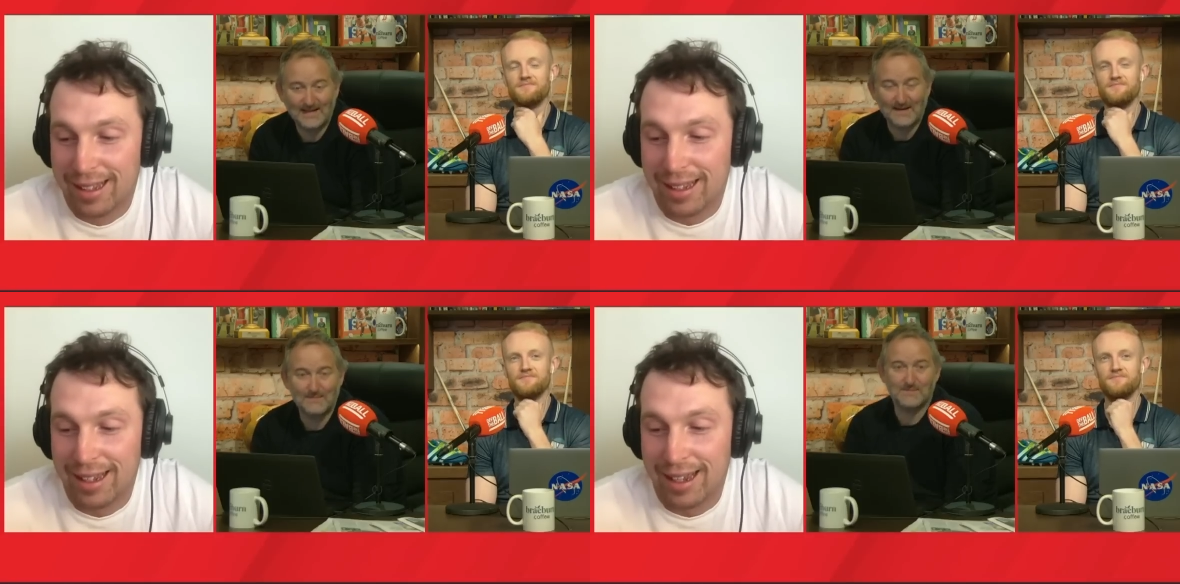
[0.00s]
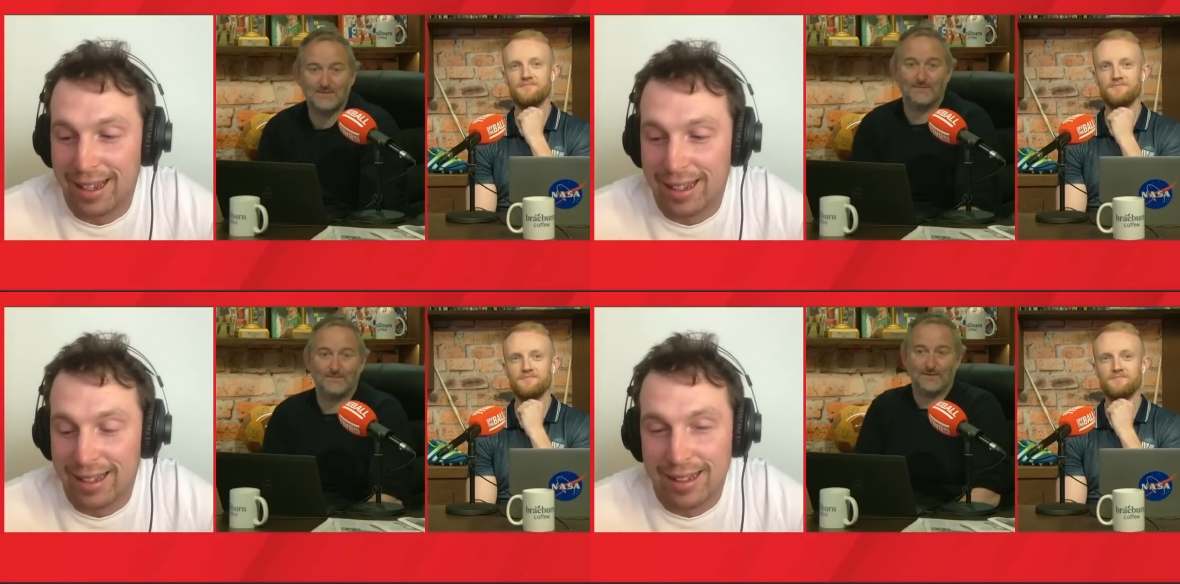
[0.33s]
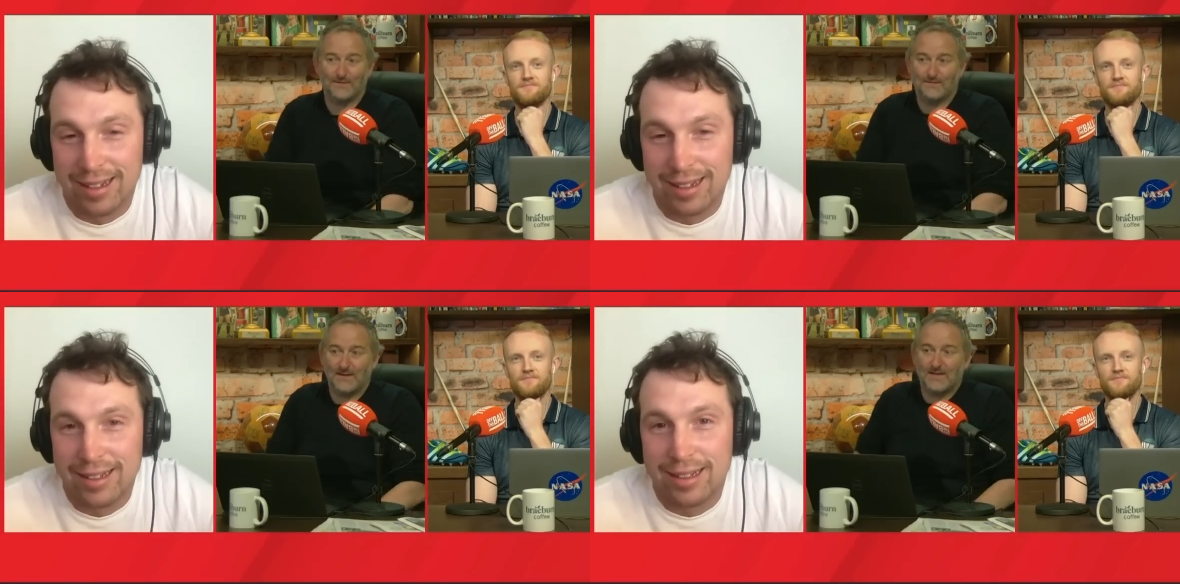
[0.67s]
Speaker 1: them yeah. to
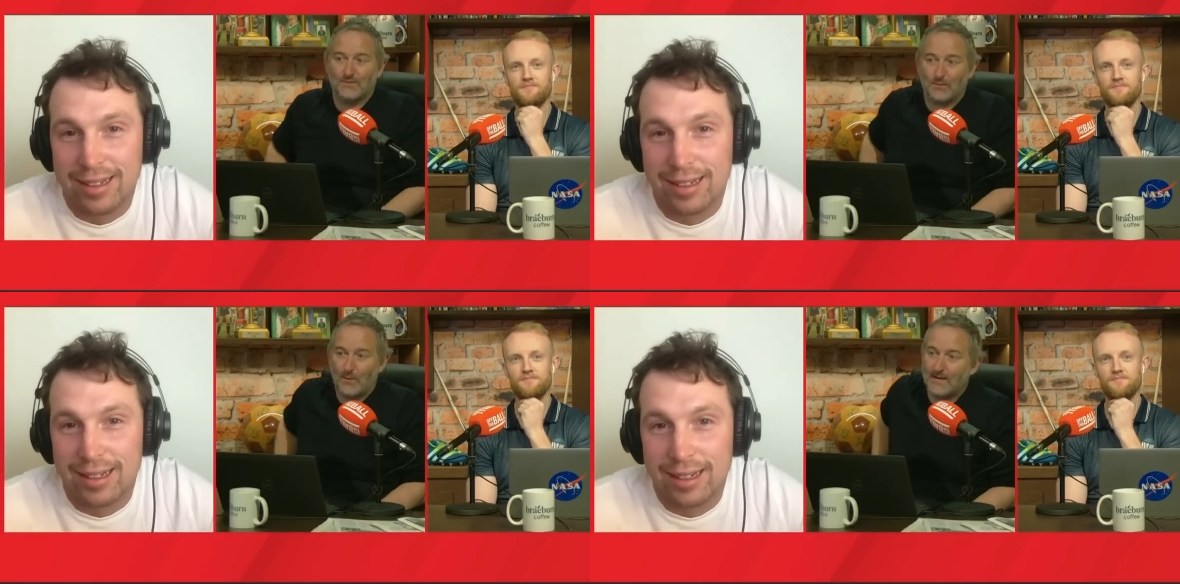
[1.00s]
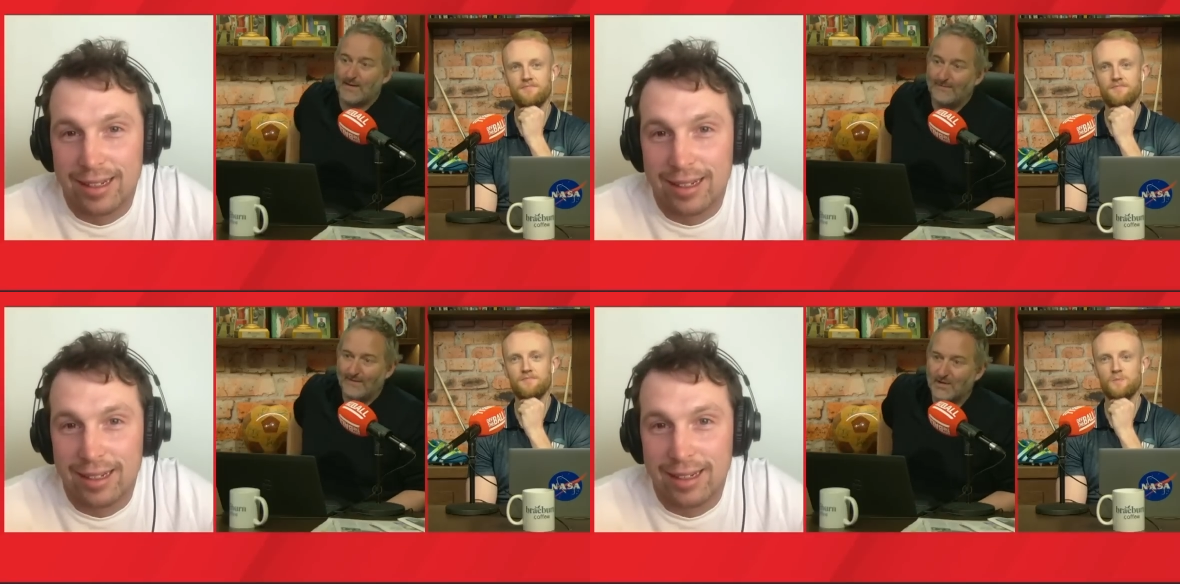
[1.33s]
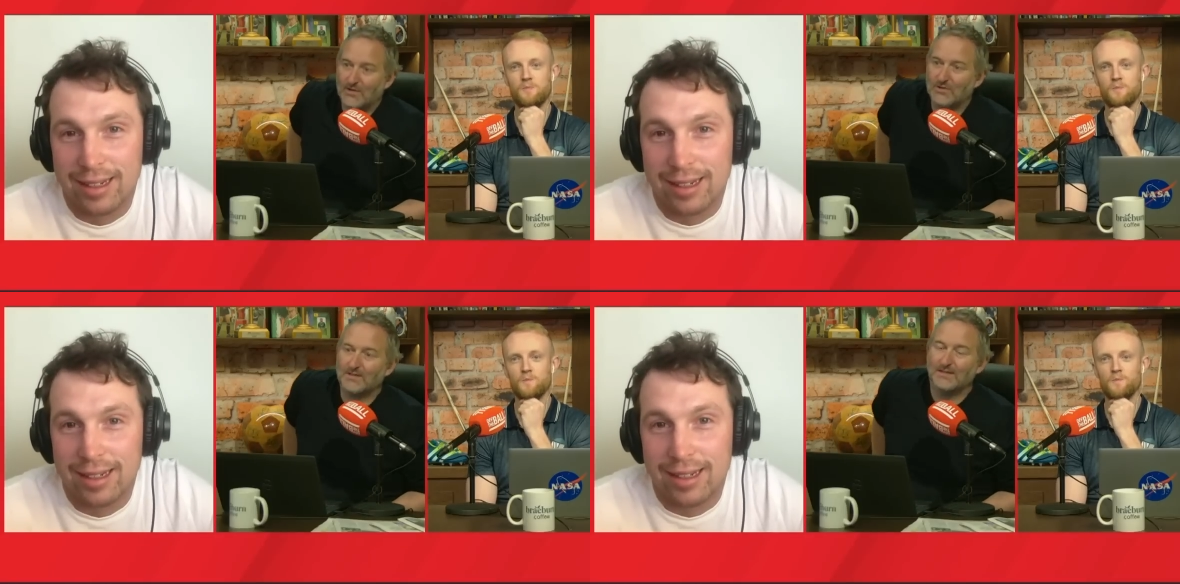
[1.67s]
to finish where they
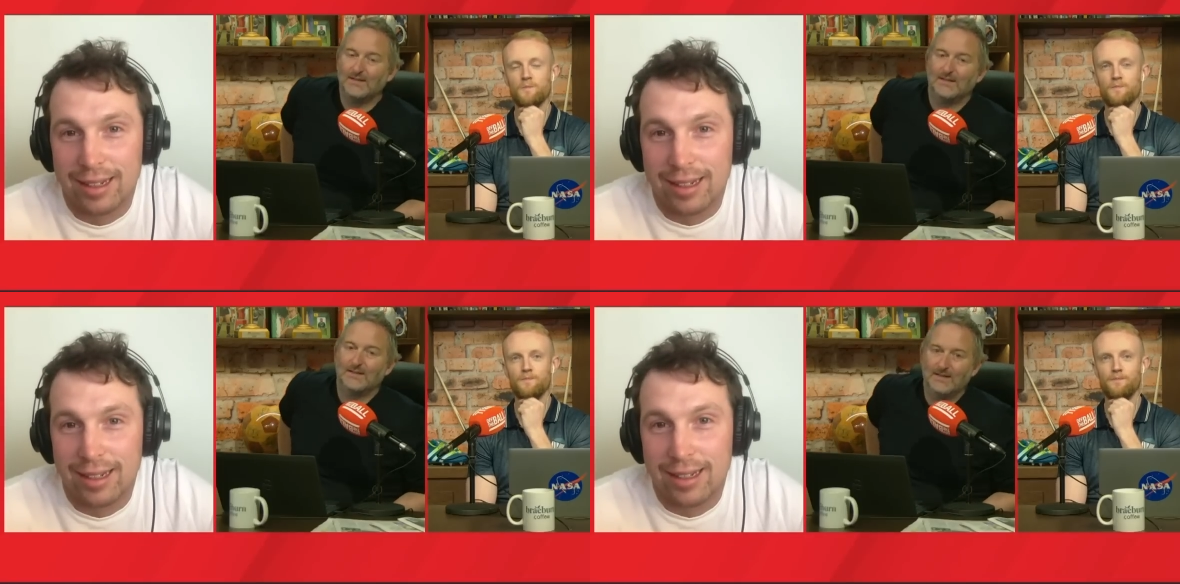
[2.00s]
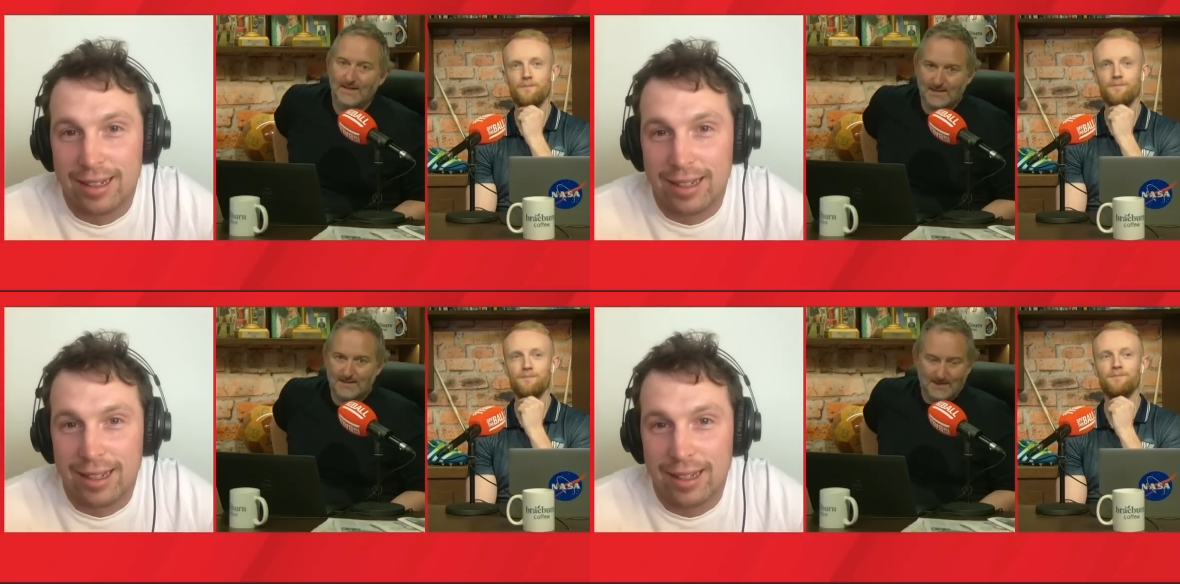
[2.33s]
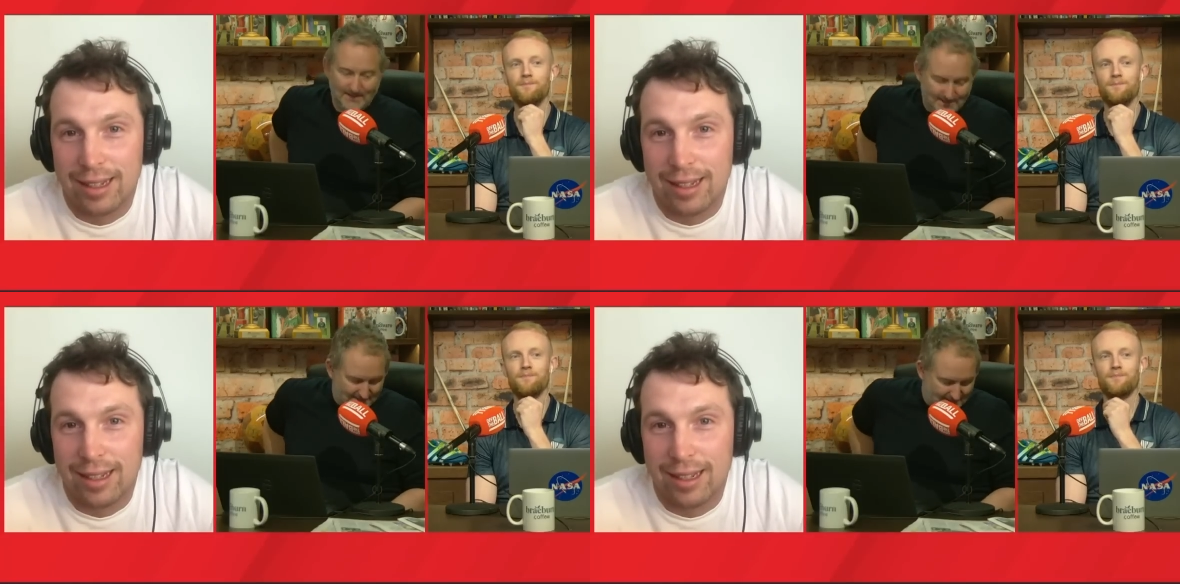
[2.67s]
finished mm. is
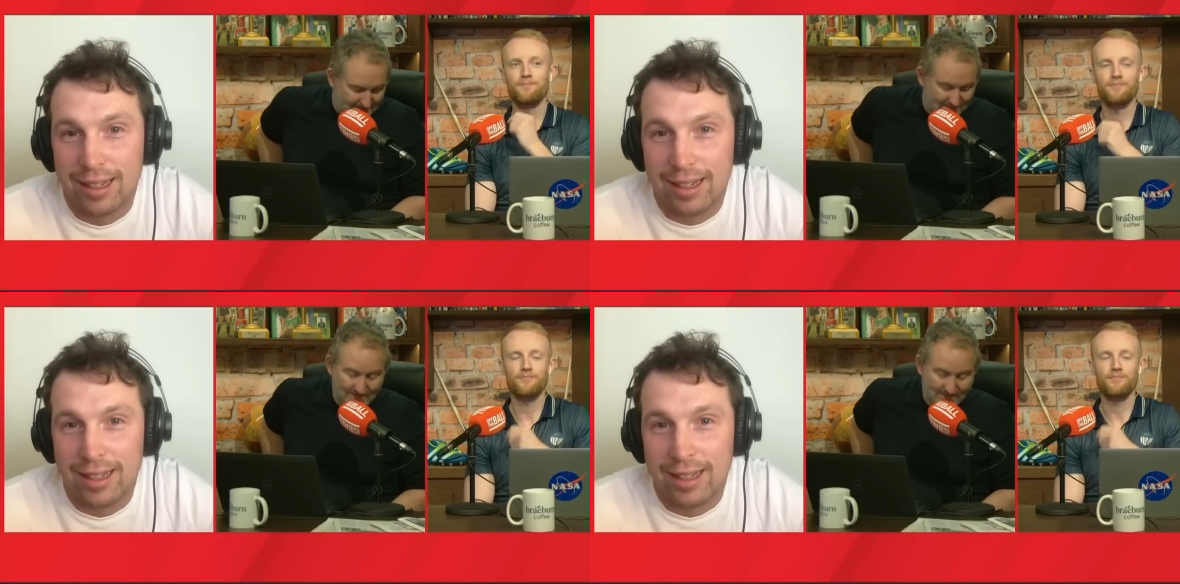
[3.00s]
is